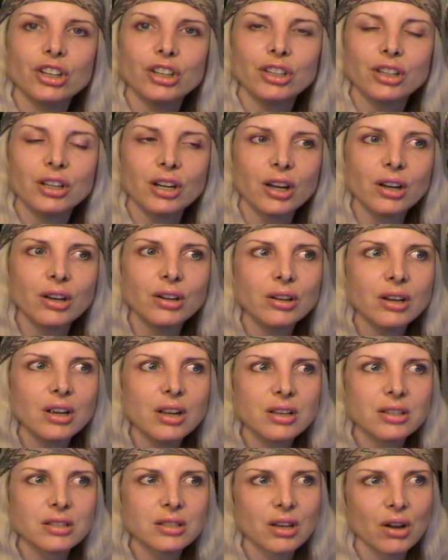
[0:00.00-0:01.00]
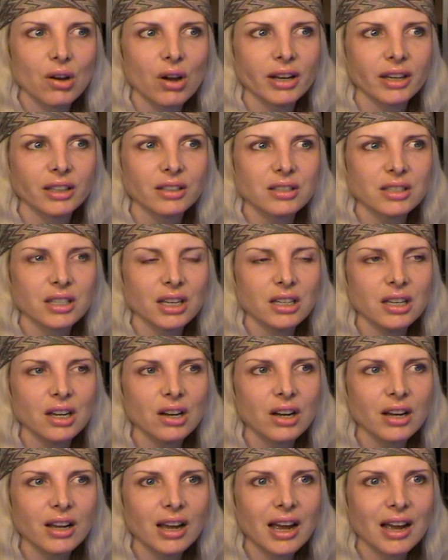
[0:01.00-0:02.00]
You know, so I can say, you
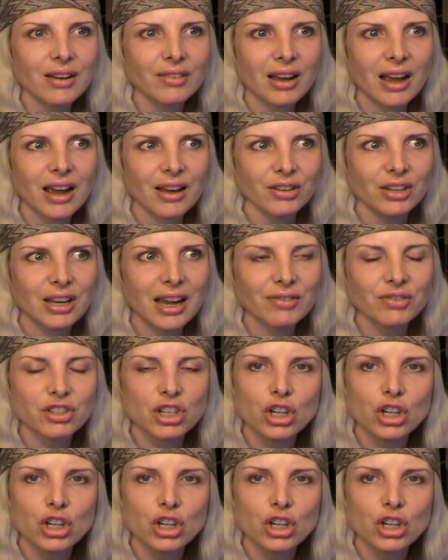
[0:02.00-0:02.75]
have